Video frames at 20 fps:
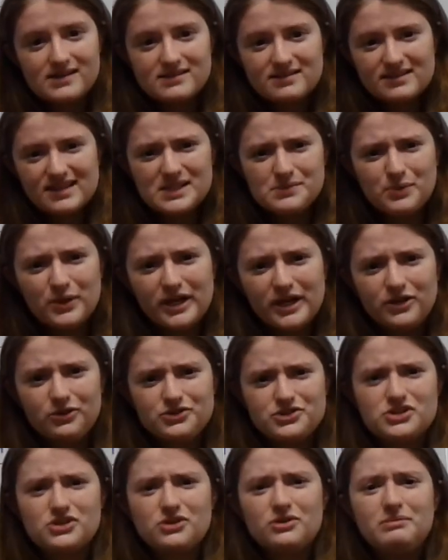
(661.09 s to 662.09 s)
So that's pretty
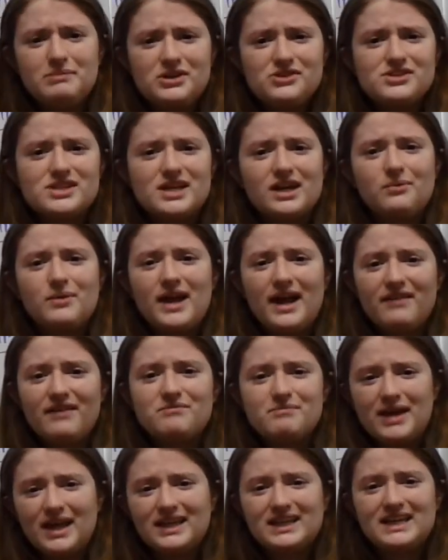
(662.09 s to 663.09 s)
cool. So in music, we
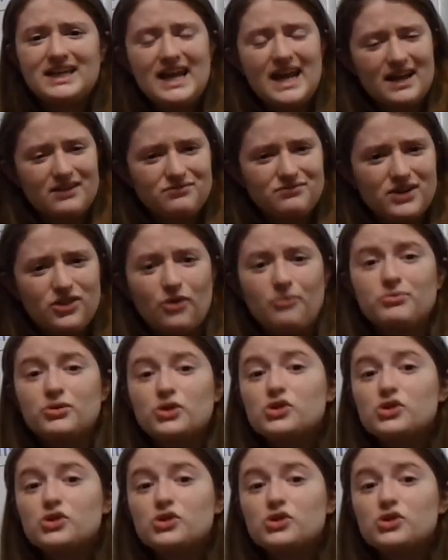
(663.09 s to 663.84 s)
have melody and rhythm.